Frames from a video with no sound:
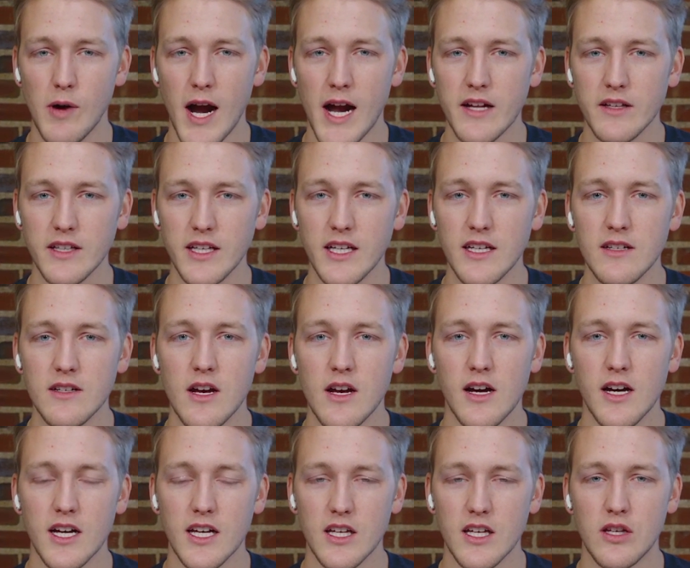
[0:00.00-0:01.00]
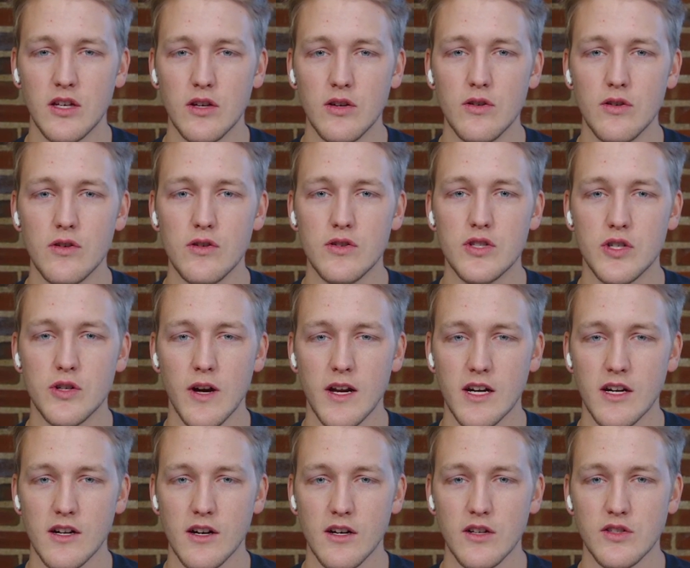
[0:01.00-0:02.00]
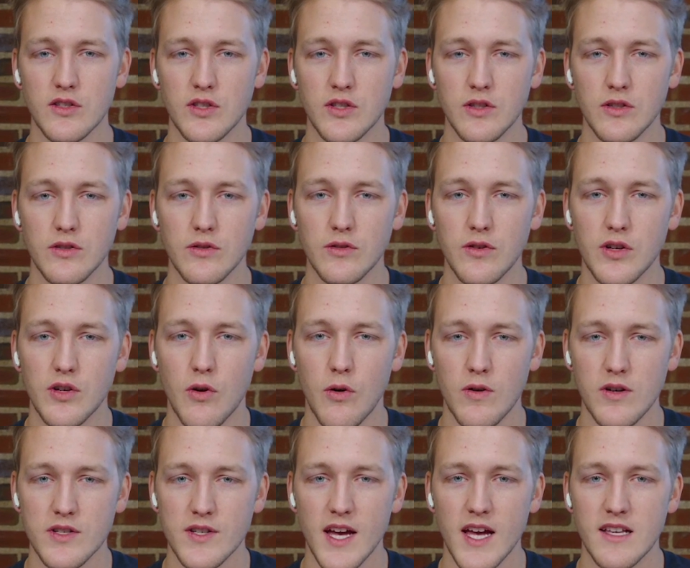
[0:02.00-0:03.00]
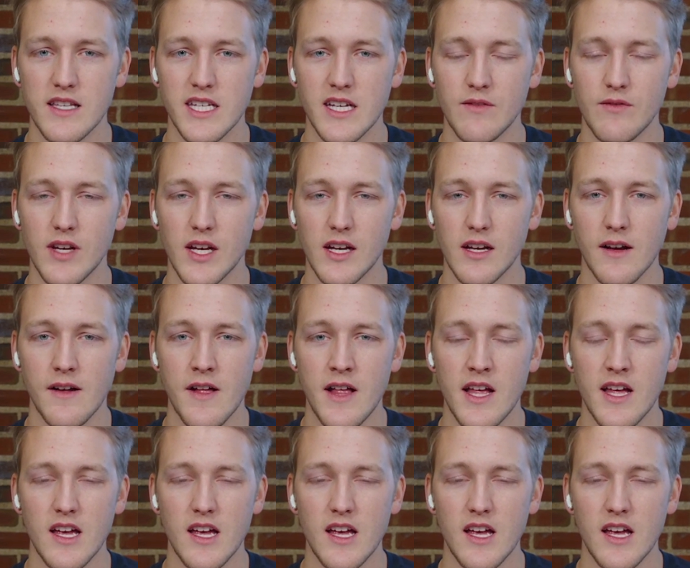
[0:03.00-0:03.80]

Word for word: Riley, a huge creditor to Core Scientific,